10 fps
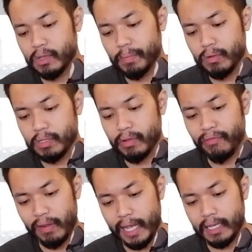it's supposed to
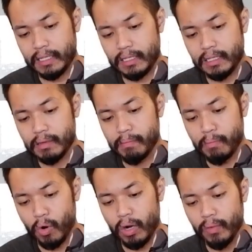flex
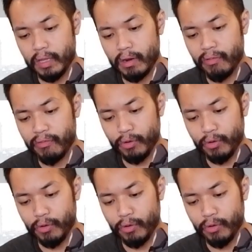more with your